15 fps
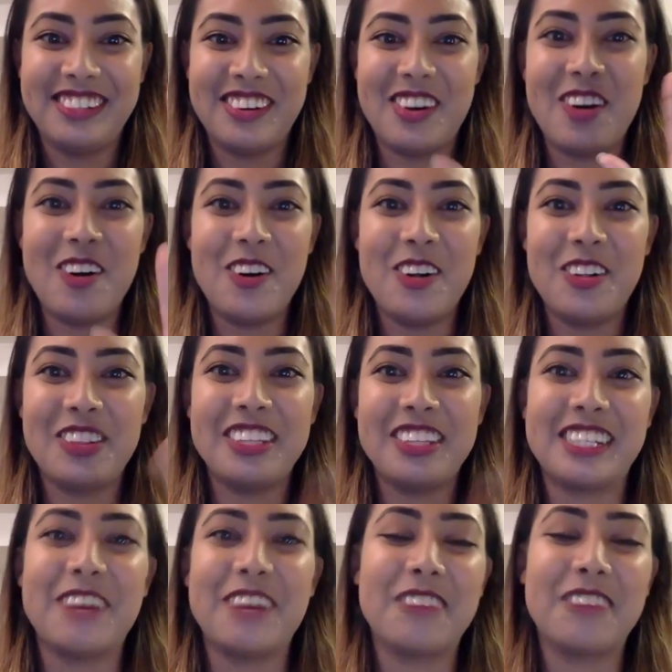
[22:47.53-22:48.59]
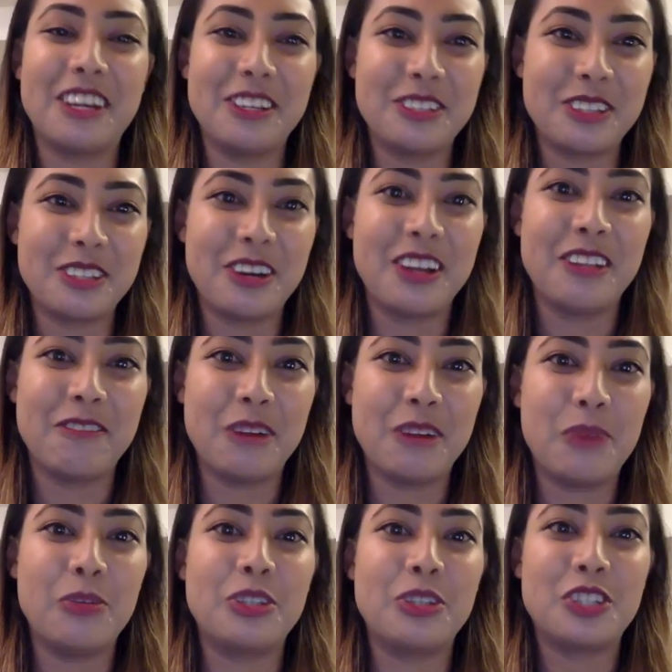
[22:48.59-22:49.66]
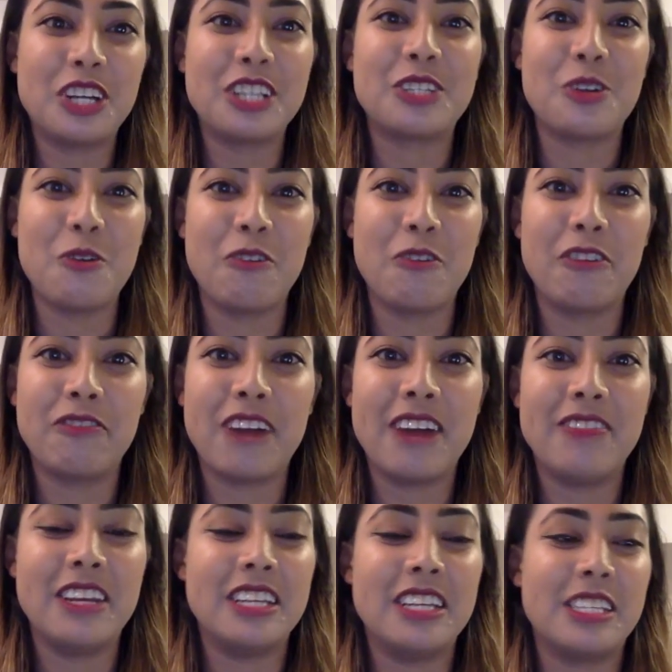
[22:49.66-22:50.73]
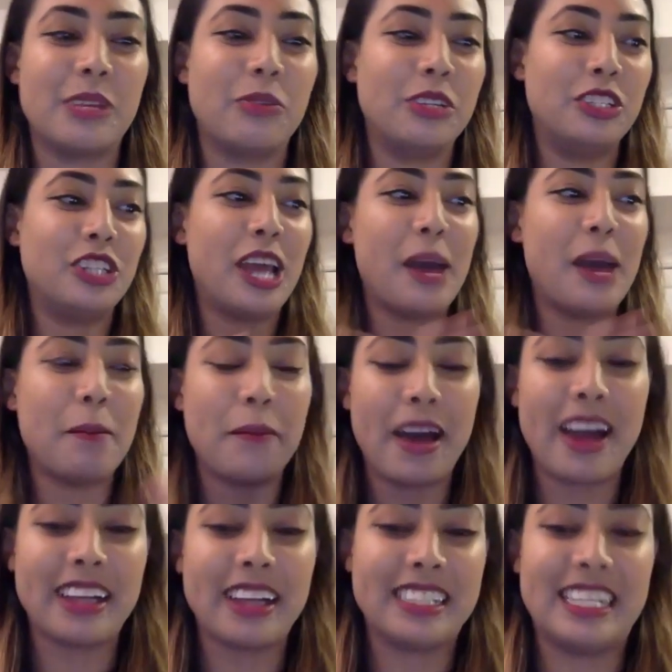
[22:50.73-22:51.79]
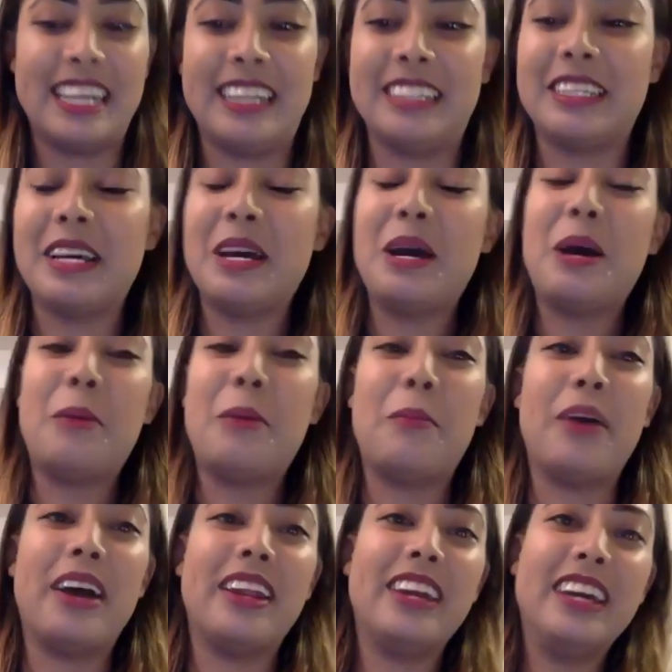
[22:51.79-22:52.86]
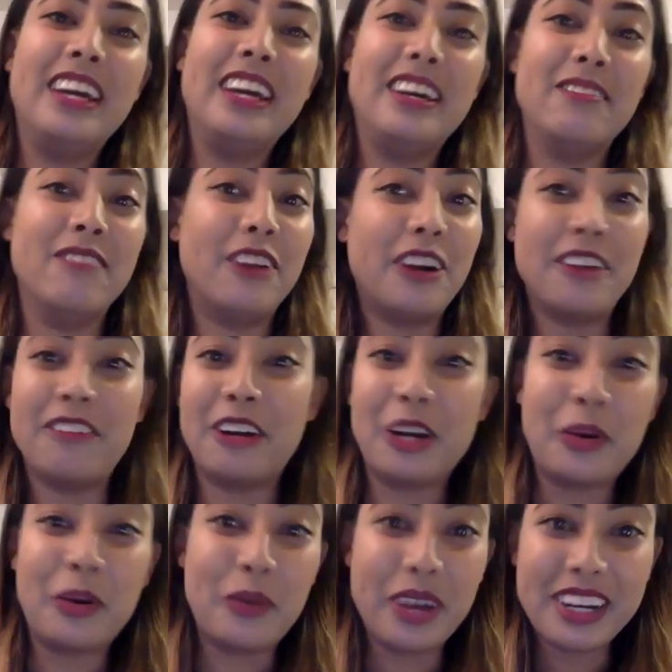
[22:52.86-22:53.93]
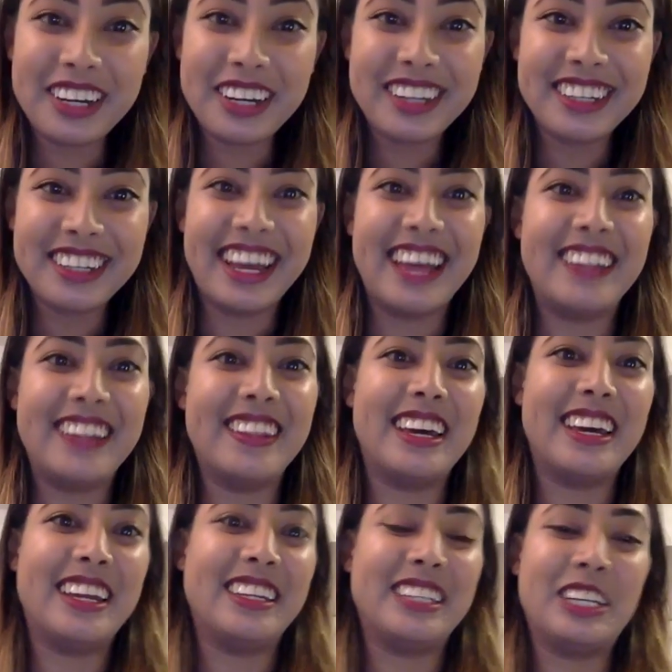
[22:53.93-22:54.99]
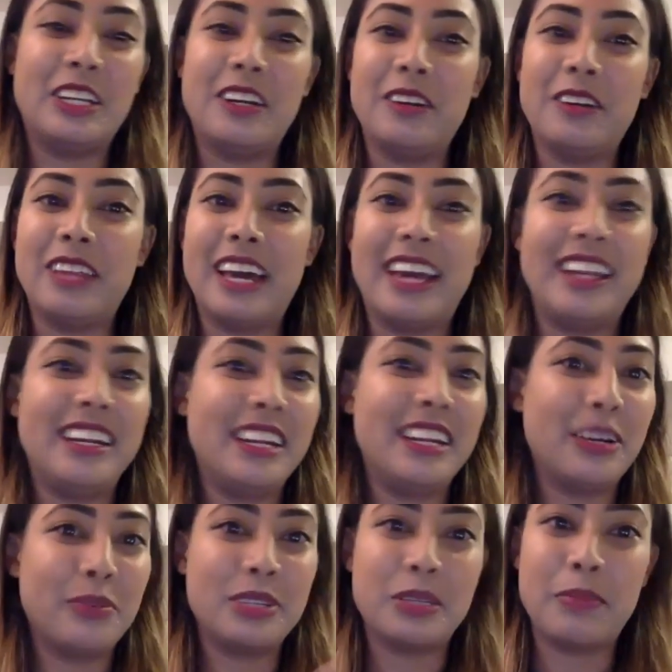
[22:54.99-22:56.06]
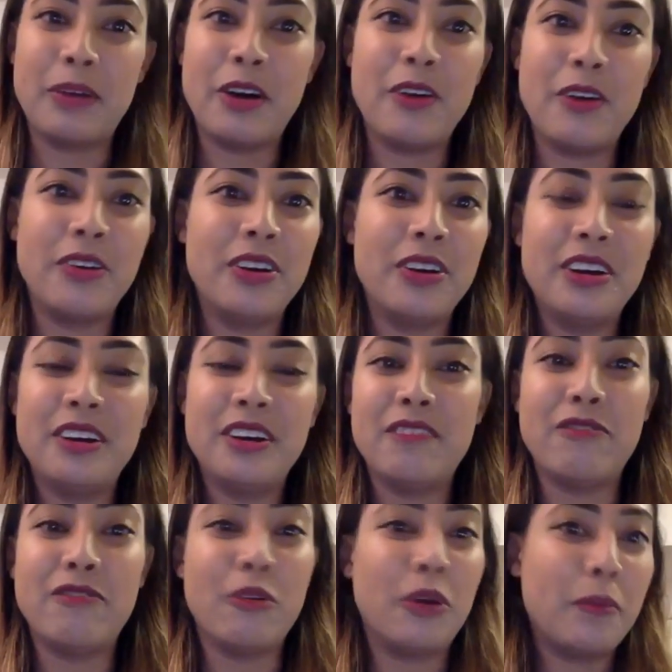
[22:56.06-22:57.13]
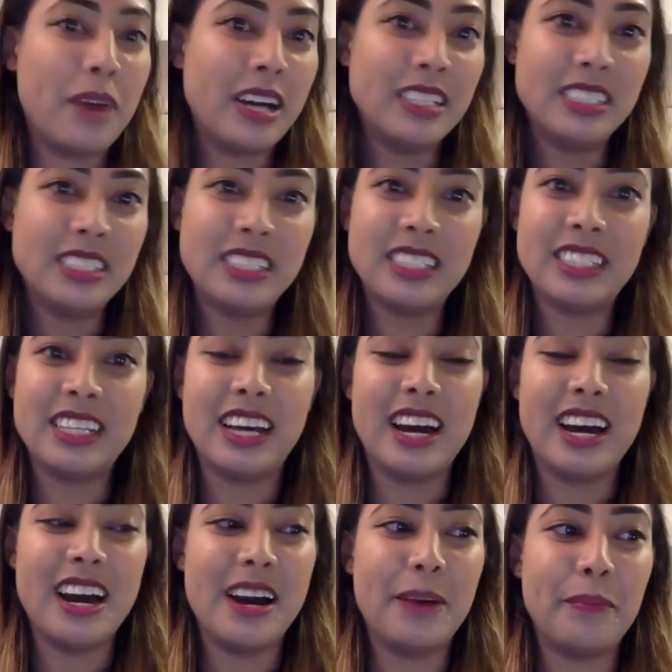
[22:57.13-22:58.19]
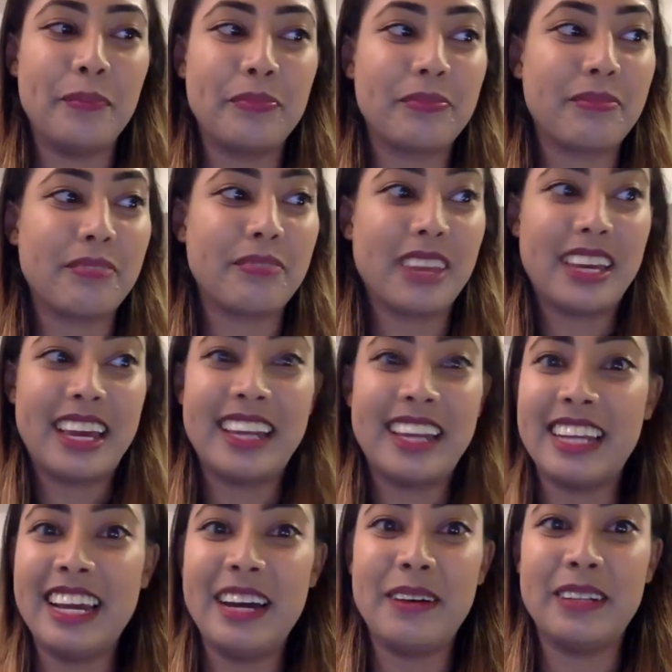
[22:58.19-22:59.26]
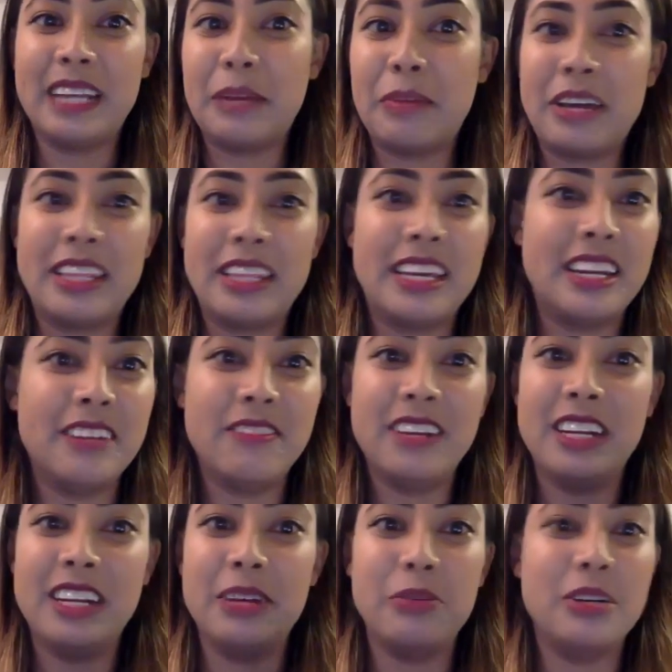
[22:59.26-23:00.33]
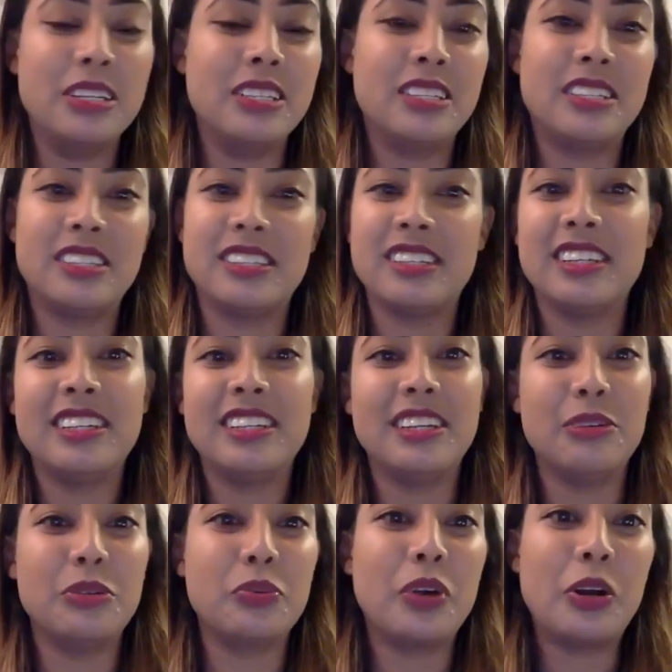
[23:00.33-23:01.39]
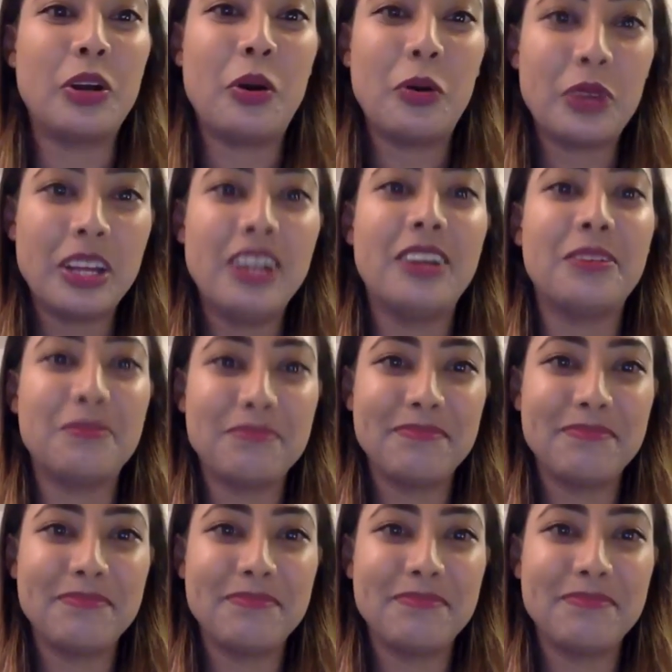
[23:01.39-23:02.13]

all the stuff that you saw in the film was just over five days. They were jam packed days, but very, very quick. And then, you know, the editing was about four months. Um, and yeah, like by the end of it, it was, it was one whole year.